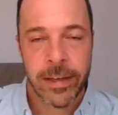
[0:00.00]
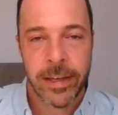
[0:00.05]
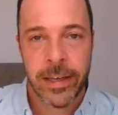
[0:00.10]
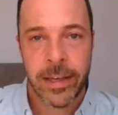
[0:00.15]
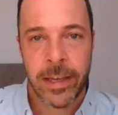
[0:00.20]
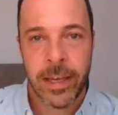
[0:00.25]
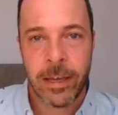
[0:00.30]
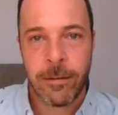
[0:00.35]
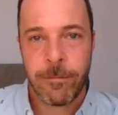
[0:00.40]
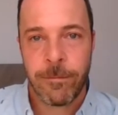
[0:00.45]

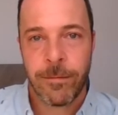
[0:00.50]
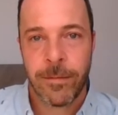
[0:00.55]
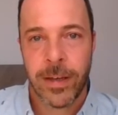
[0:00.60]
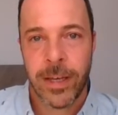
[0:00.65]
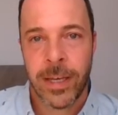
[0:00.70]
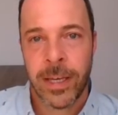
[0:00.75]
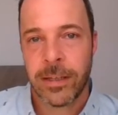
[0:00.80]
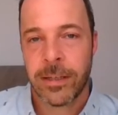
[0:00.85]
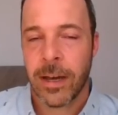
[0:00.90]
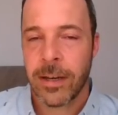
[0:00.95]
if
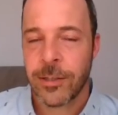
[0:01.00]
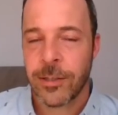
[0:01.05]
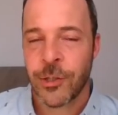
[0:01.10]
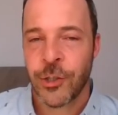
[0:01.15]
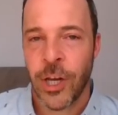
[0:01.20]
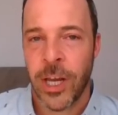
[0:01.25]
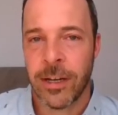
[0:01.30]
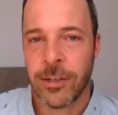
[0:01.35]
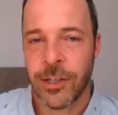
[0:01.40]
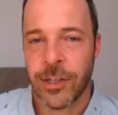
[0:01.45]
it does
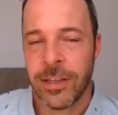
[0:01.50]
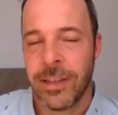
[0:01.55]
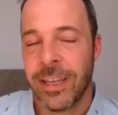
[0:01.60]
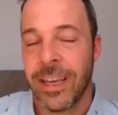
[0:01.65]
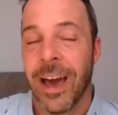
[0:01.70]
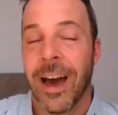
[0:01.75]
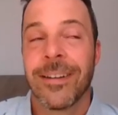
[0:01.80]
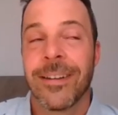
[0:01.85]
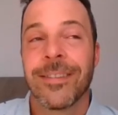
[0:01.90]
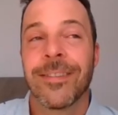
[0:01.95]
change, in the
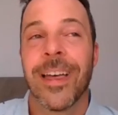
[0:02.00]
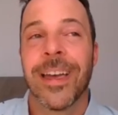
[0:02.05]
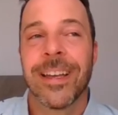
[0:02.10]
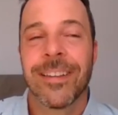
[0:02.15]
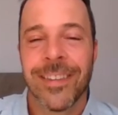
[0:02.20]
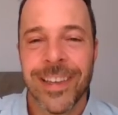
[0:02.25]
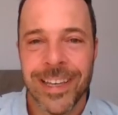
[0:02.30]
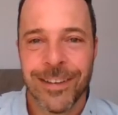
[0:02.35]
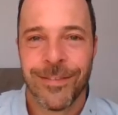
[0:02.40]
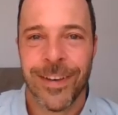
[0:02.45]

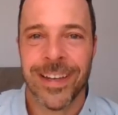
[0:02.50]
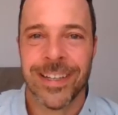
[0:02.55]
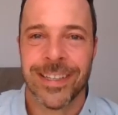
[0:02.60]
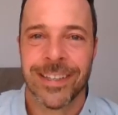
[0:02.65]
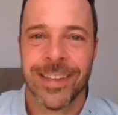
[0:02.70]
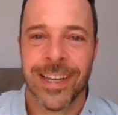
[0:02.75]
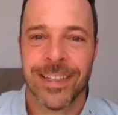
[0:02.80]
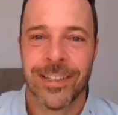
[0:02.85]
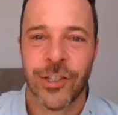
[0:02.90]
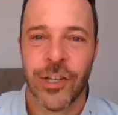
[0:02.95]
unlikely event
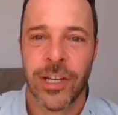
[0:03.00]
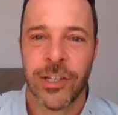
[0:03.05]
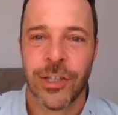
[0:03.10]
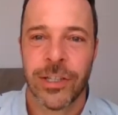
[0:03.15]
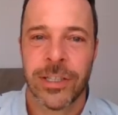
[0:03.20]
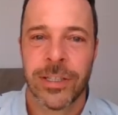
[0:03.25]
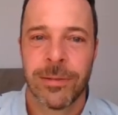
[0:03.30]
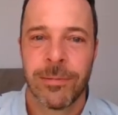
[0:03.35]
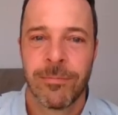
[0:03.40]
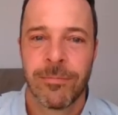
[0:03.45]
that it
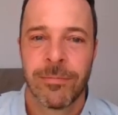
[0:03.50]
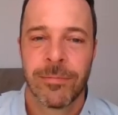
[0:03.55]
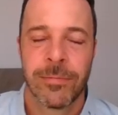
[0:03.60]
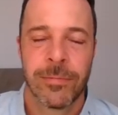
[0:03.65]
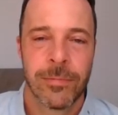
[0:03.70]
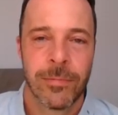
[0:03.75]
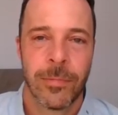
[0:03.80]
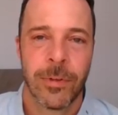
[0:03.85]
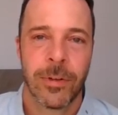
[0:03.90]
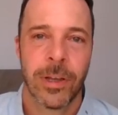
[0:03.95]
changes,
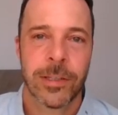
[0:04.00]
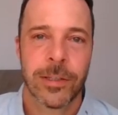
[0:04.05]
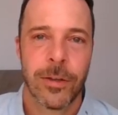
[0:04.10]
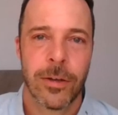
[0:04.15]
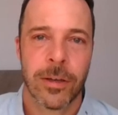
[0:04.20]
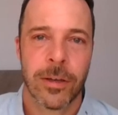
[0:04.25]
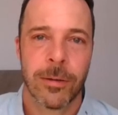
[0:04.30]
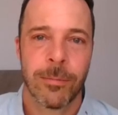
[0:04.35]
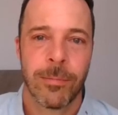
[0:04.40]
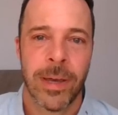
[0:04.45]
let's
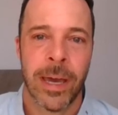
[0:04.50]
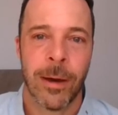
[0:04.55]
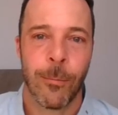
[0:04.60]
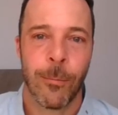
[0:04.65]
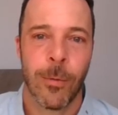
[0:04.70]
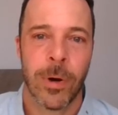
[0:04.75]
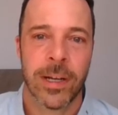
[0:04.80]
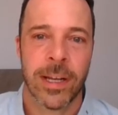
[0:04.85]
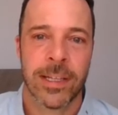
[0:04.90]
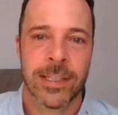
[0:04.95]
look at
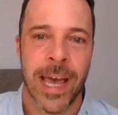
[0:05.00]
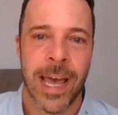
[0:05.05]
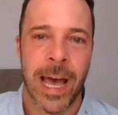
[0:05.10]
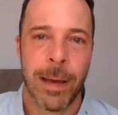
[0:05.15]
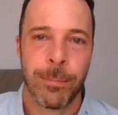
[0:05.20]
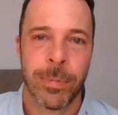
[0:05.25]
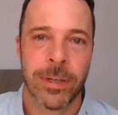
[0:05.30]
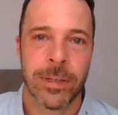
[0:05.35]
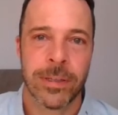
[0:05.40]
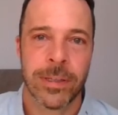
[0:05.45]
what has
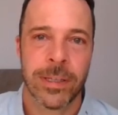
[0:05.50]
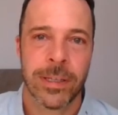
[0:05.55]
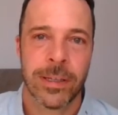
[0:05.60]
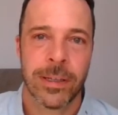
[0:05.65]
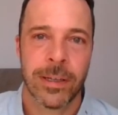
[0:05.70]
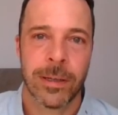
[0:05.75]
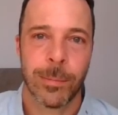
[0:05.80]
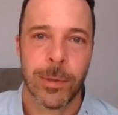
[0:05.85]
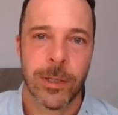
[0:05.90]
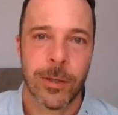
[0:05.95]
happened
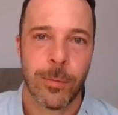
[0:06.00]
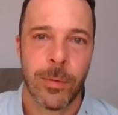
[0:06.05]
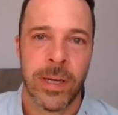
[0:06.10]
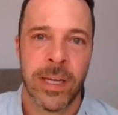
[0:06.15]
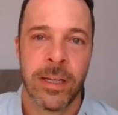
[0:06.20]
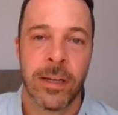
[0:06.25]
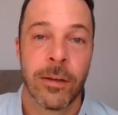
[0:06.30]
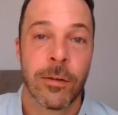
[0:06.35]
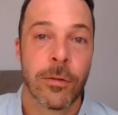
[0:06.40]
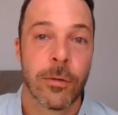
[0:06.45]

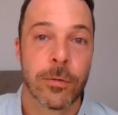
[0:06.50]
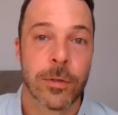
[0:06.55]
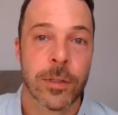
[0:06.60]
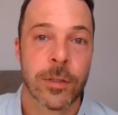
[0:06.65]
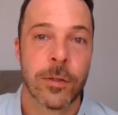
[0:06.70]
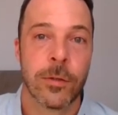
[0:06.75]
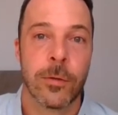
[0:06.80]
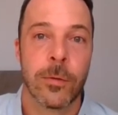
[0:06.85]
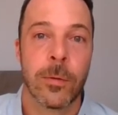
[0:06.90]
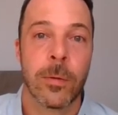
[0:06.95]
between those
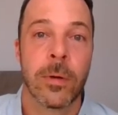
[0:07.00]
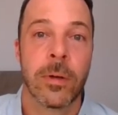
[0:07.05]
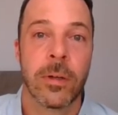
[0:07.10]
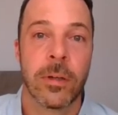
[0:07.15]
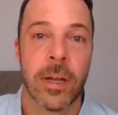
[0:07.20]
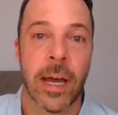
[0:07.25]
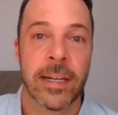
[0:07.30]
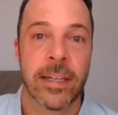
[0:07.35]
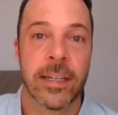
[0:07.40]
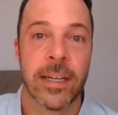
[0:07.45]
two
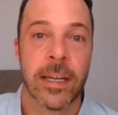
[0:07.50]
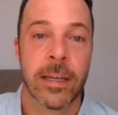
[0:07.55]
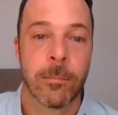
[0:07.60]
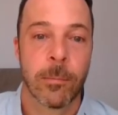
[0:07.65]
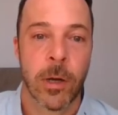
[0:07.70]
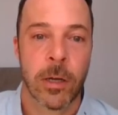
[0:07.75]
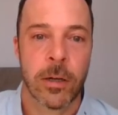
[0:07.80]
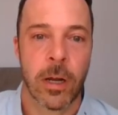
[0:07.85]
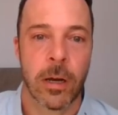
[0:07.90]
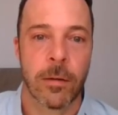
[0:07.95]
90-day
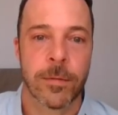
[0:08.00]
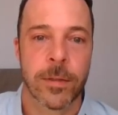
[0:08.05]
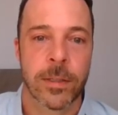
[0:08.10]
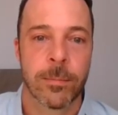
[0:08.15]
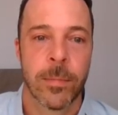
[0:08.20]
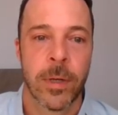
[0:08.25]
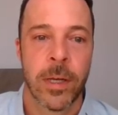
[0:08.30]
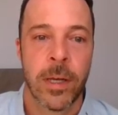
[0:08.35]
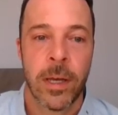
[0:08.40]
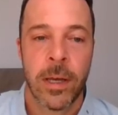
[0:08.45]
cutoffs.
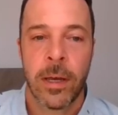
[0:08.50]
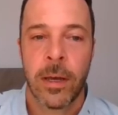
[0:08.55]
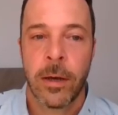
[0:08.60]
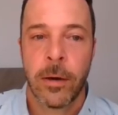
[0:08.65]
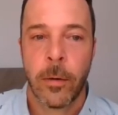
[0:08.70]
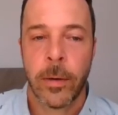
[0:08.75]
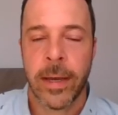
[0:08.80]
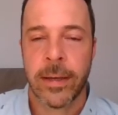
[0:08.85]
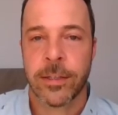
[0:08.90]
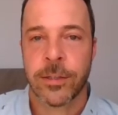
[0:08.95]

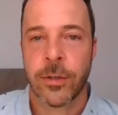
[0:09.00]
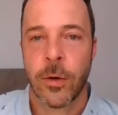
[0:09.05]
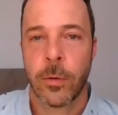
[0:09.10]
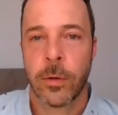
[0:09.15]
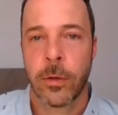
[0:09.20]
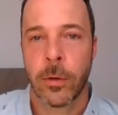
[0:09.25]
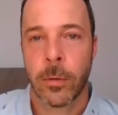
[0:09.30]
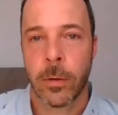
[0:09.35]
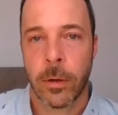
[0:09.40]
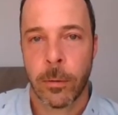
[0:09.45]
Okay, so
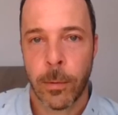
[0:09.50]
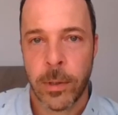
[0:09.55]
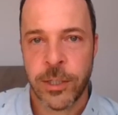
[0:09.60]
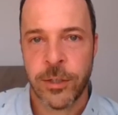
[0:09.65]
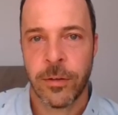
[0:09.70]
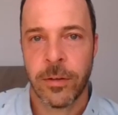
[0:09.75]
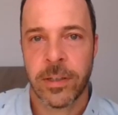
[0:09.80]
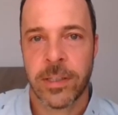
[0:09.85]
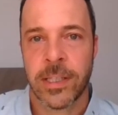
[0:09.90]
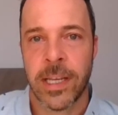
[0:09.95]
your
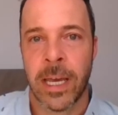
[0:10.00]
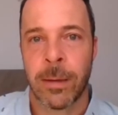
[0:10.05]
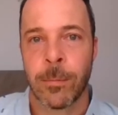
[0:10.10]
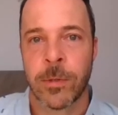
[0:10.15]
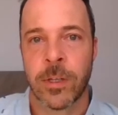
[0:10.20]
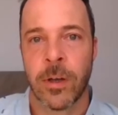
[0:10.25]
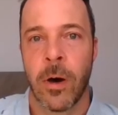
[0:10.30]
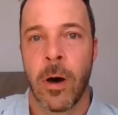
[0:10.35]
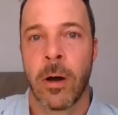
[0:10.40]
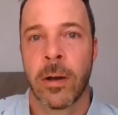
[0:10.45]
original exam was
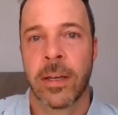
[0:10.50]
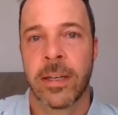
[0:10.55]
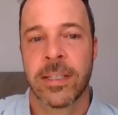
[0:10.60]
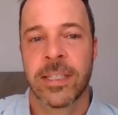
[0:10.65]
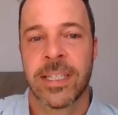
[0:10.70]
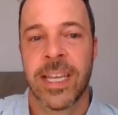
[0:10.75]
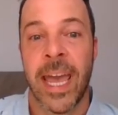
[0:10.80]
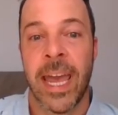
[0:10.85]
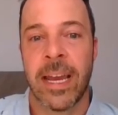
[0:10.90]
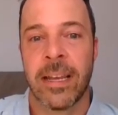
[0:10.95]

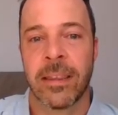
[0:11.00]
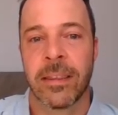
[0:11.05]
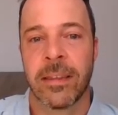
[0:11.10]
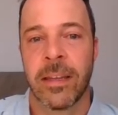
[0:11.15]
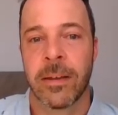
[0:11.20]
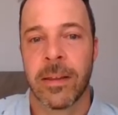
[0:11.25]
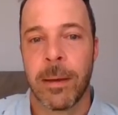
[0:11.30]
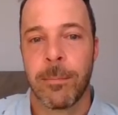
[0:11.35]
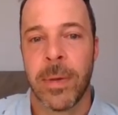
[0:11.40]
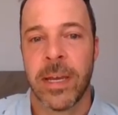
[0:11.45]
August 8th.
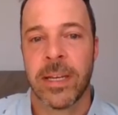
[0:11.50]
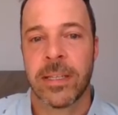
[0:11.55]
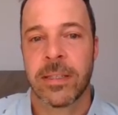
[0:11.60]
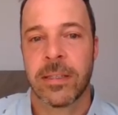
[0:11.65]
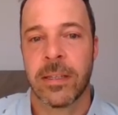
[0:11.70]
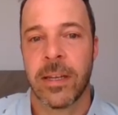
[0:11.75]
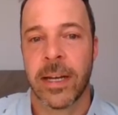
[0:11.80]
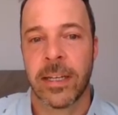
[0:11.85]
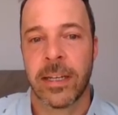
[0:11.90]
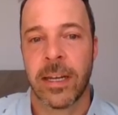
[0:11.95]
Now that makes the
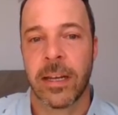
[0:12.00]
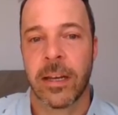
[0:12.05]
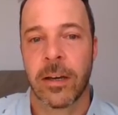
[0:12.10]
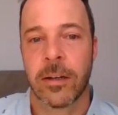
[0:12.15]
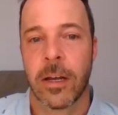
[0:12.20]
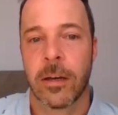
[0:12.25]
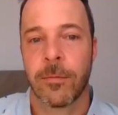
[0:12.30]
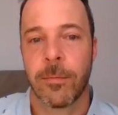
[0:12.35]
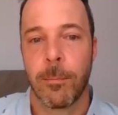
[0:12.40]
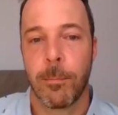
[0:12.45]
90-day
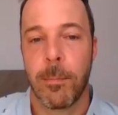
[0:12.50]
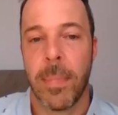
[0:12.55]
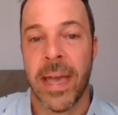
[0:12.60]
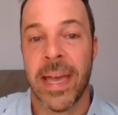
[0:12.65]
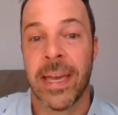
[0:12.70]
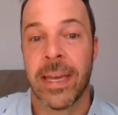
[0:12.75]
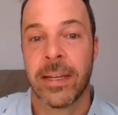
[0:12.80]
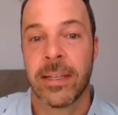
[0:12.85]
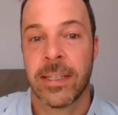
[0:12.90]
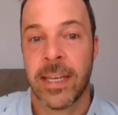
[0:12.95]
cutoff
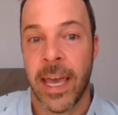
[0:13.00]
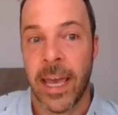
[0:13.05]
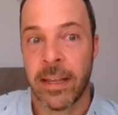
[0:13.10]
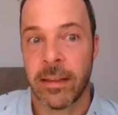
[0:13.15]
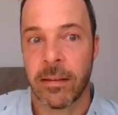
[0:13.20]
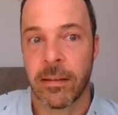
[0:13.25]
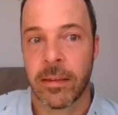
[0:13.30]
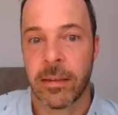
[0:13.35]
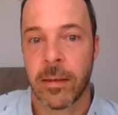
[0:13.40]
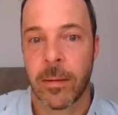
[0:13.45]
May
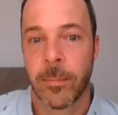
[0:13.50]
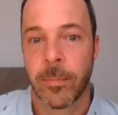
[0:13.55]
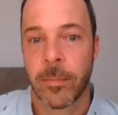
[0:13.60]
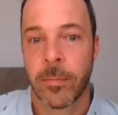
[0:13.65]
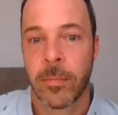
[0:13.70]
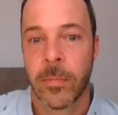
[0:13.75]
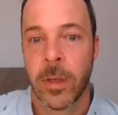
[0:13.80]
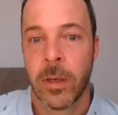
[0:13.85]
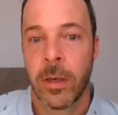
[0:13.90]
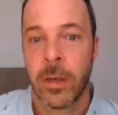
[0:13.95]
10th.
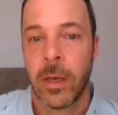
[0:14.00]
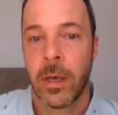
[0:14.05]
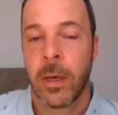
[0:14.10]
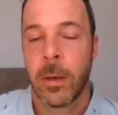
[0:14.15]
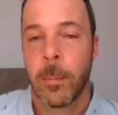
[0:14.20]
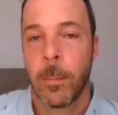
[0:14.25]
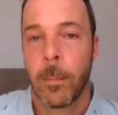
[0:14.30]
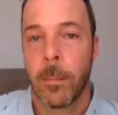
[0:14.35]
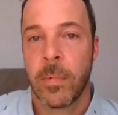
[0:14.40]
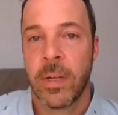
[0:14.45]

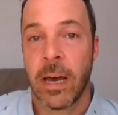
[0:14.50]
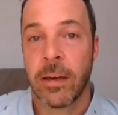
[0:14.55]
Now